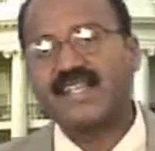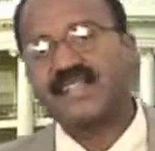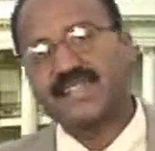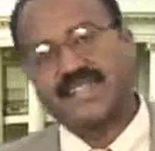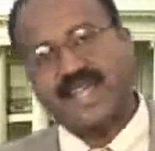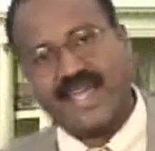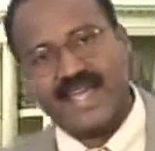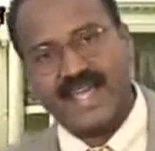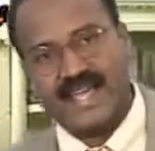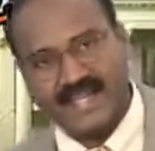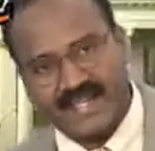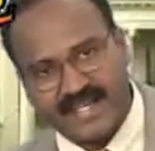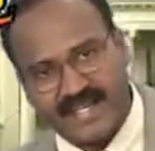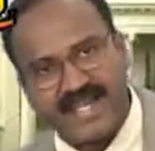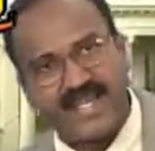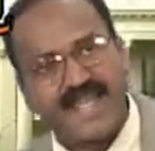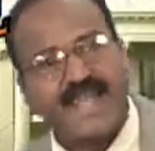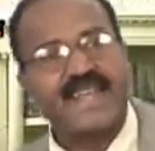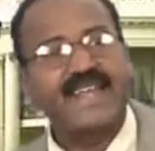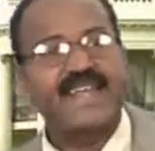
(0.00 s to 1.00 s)
the
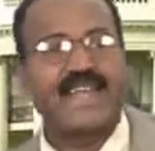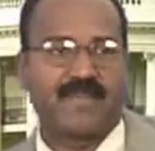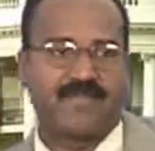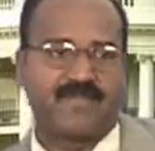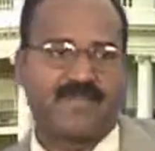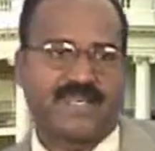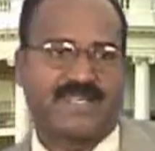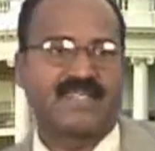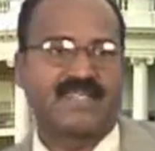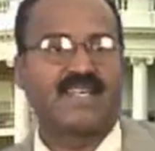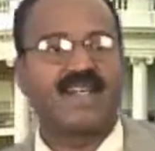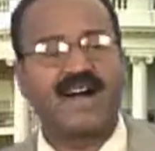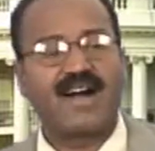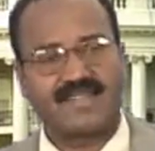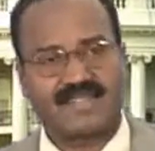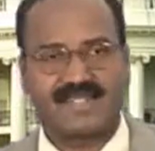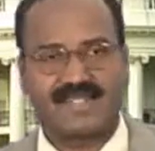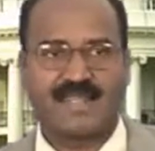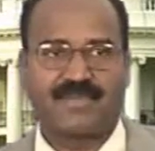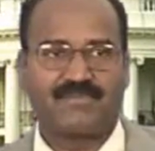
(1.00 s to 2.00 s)
n number, the
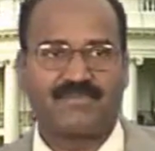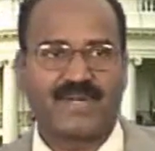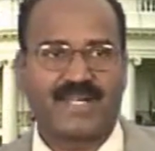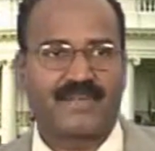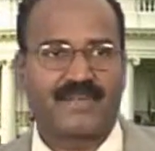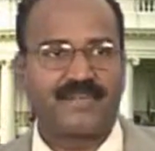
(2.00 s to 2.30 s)
last number.